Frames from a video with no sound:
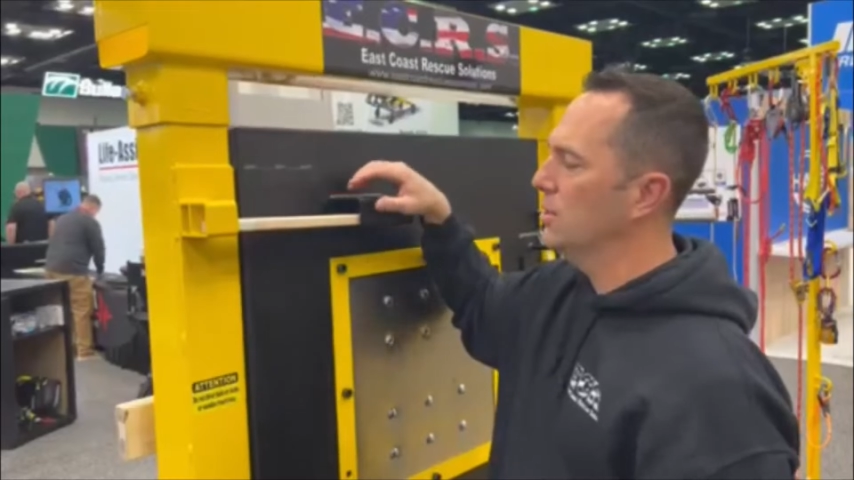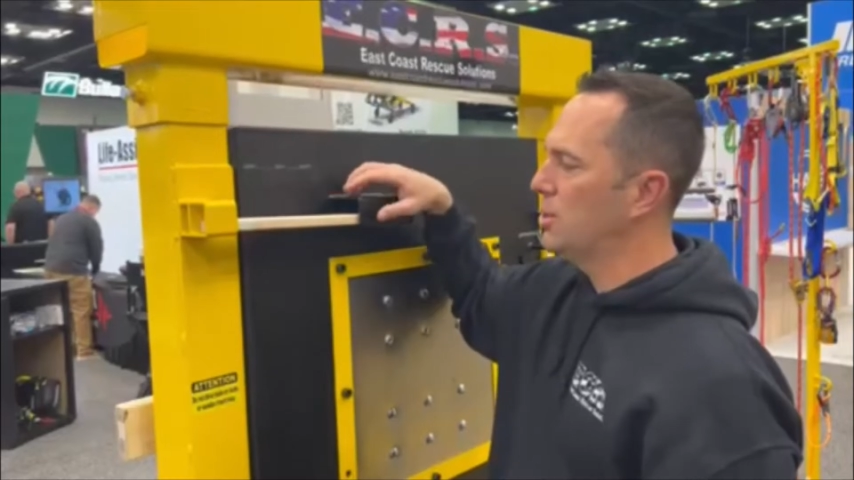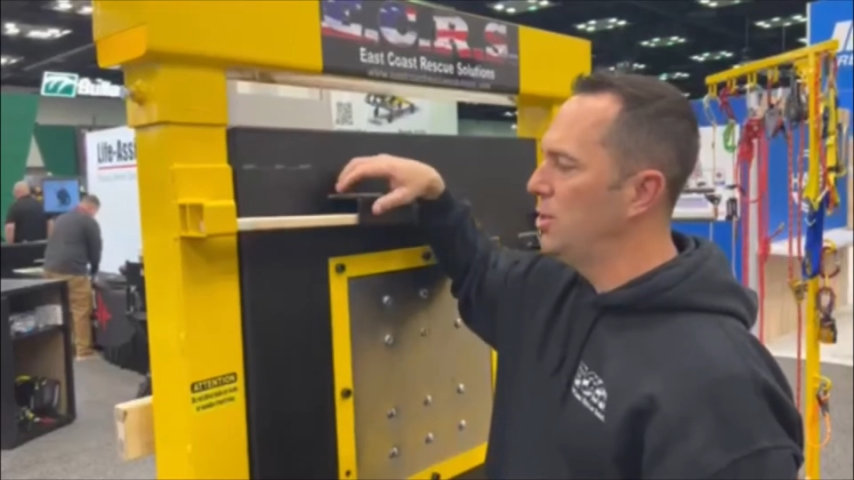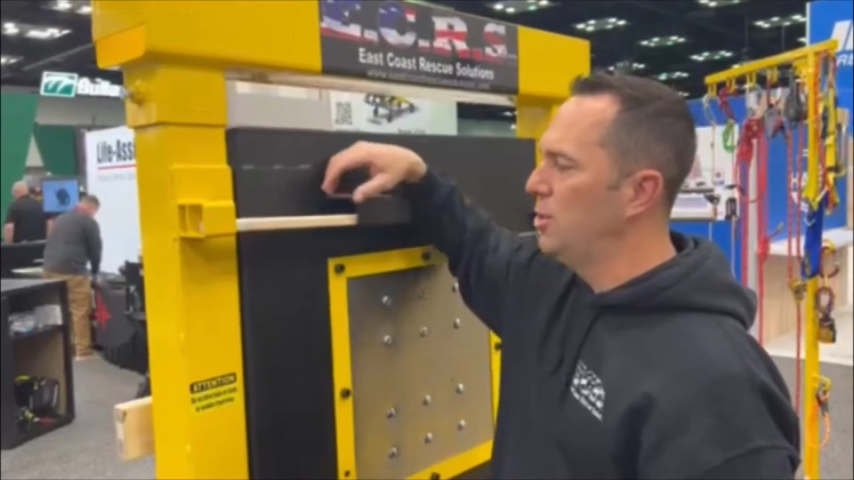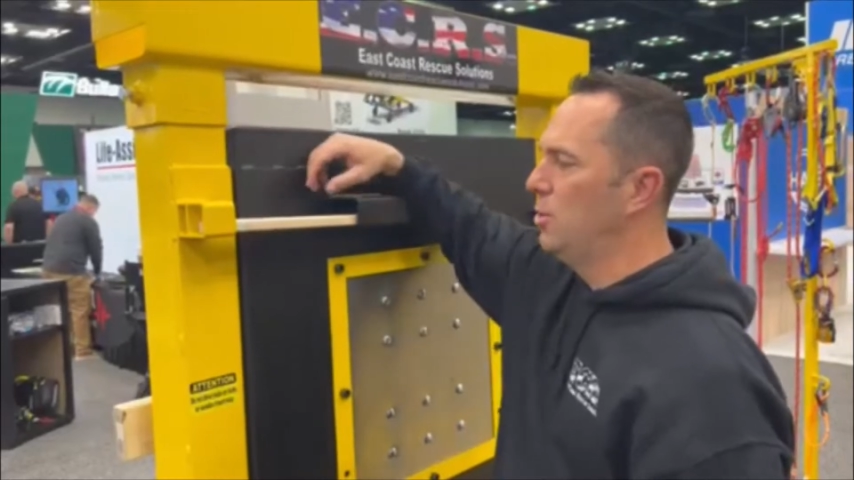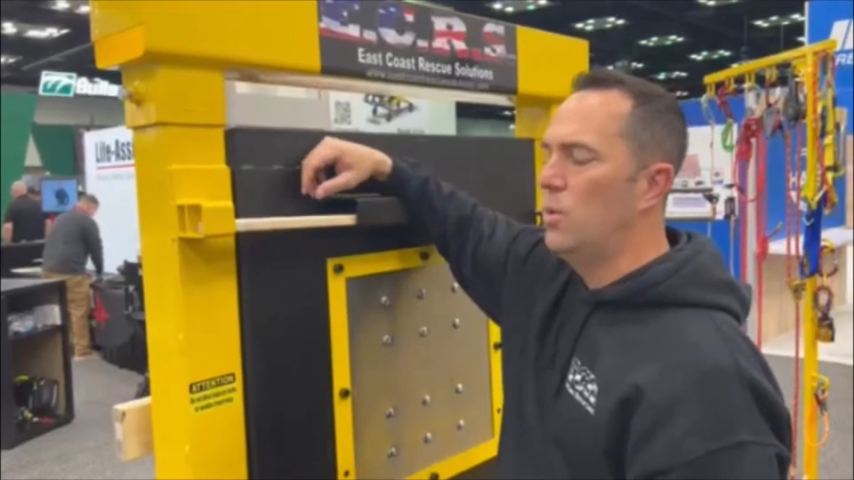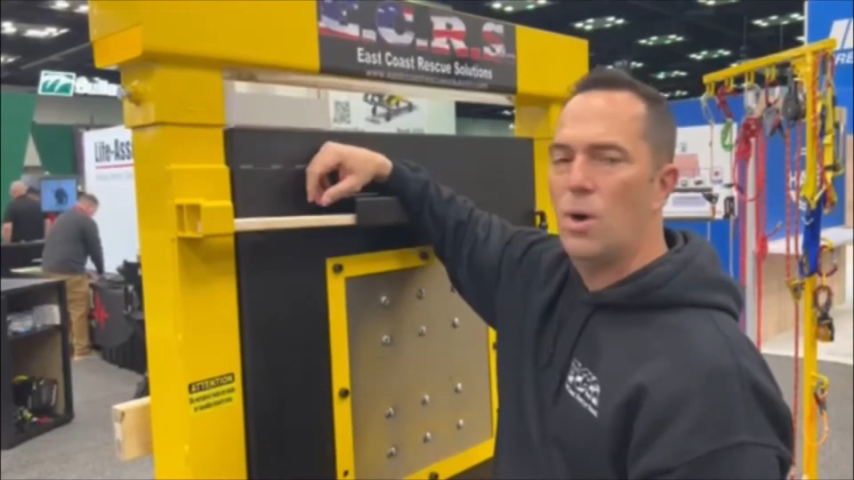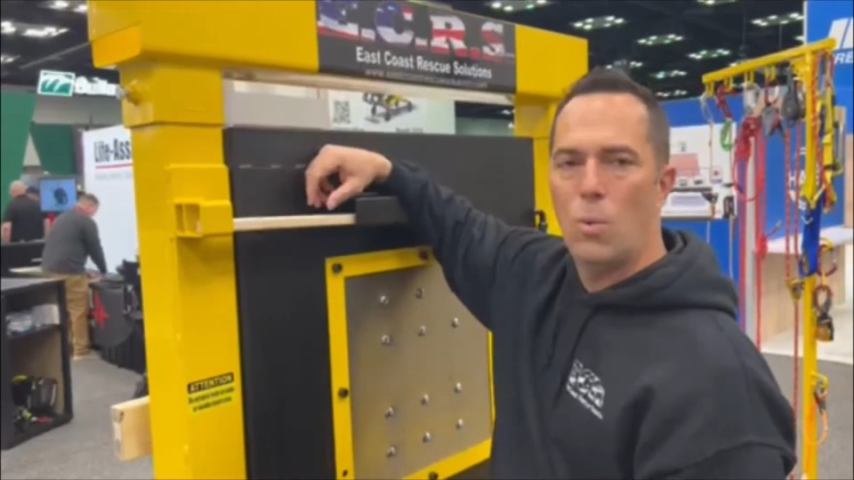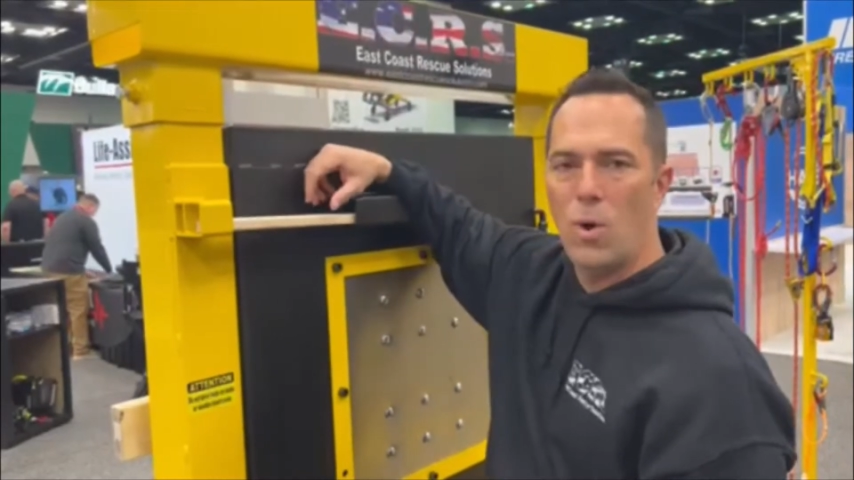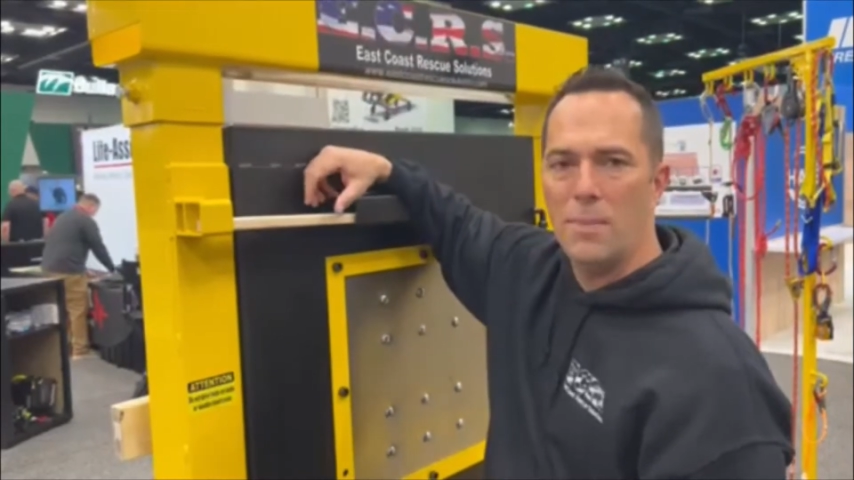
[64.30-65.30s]
2
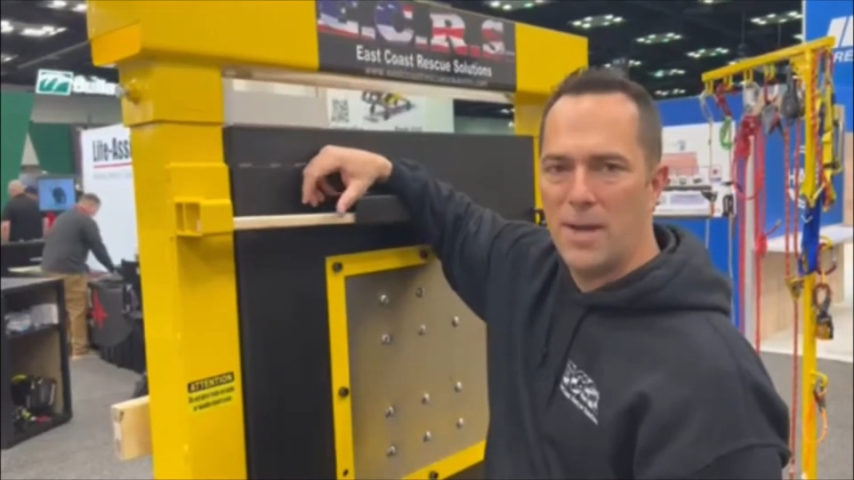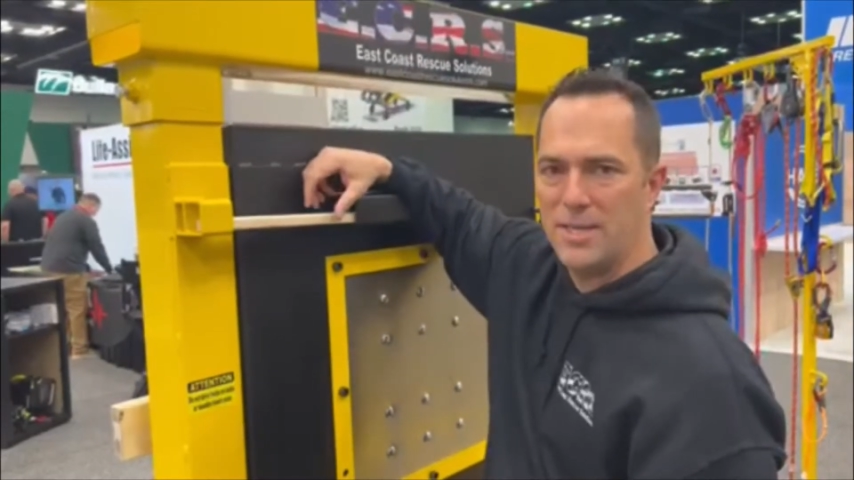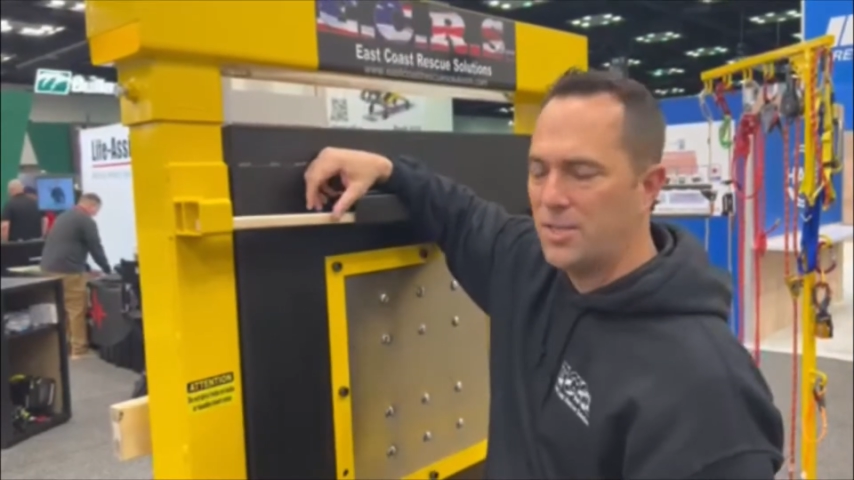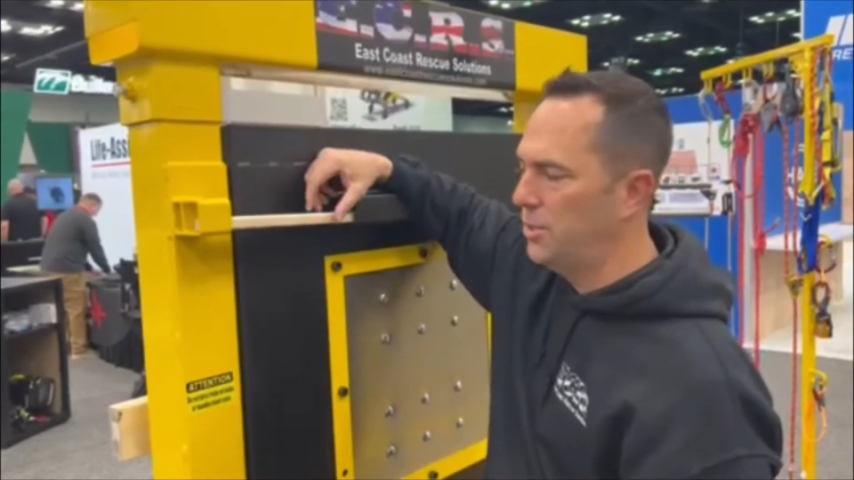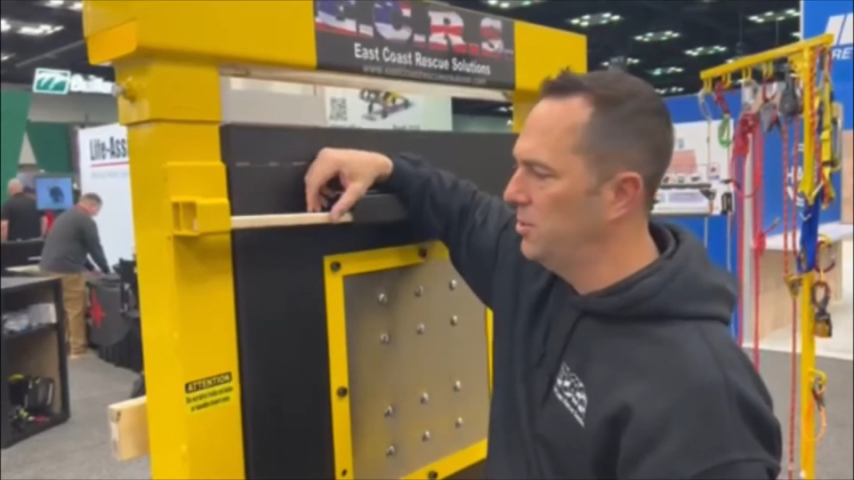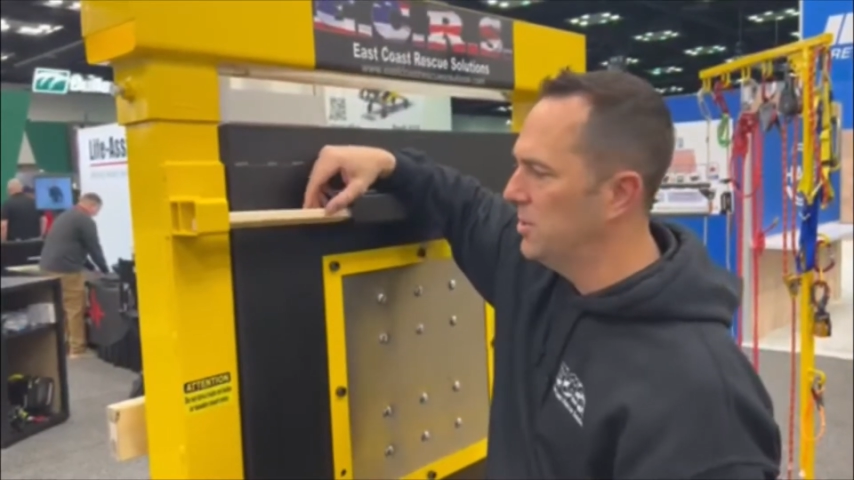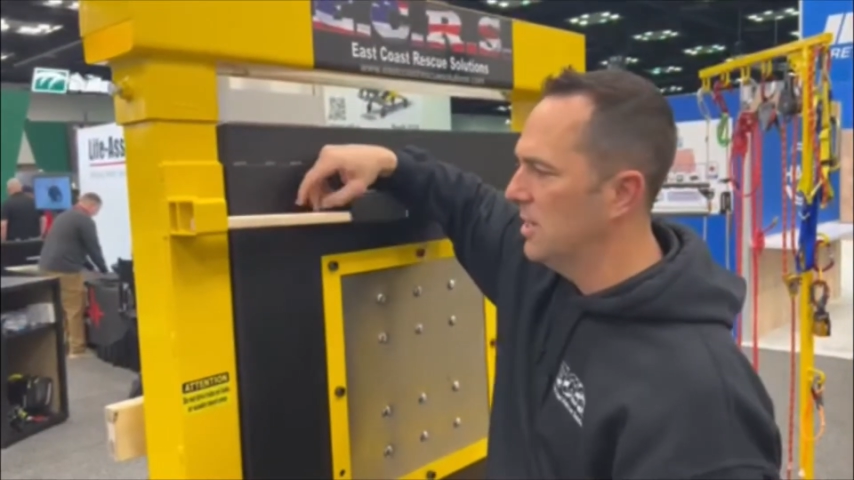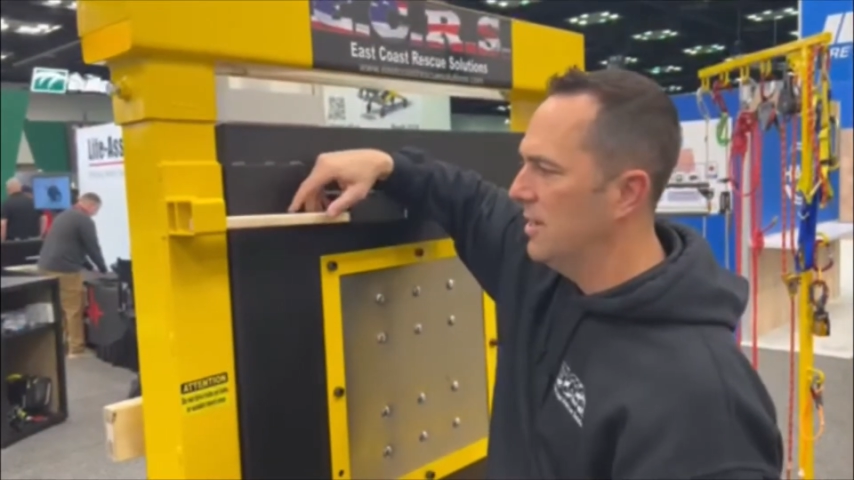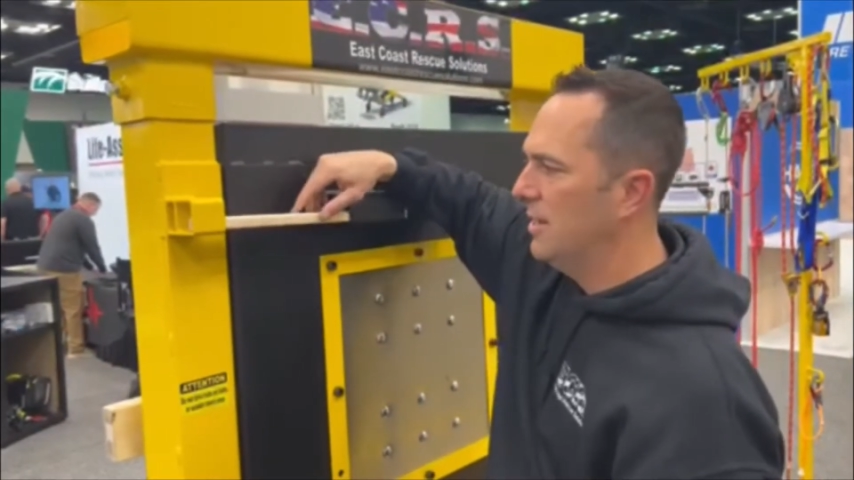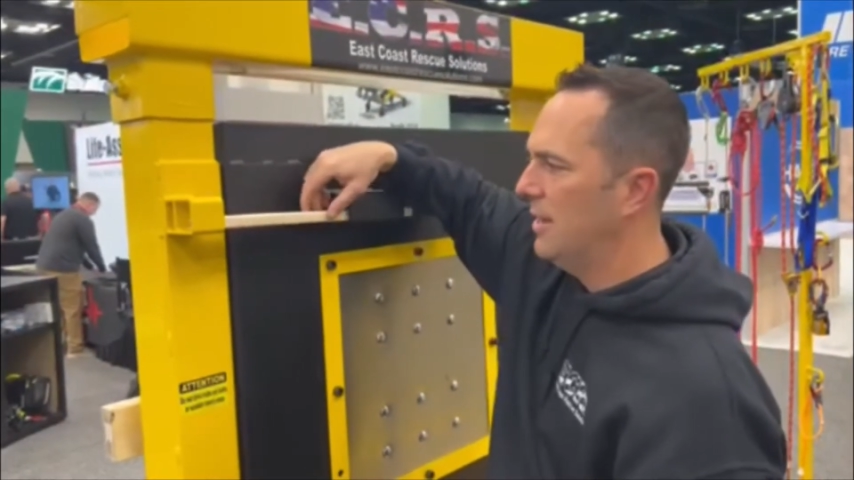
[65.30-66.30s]

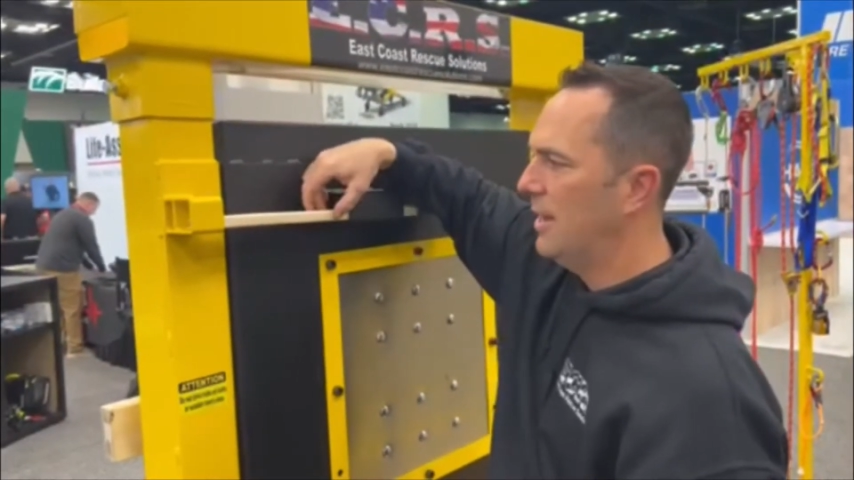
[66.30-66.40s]
1x2s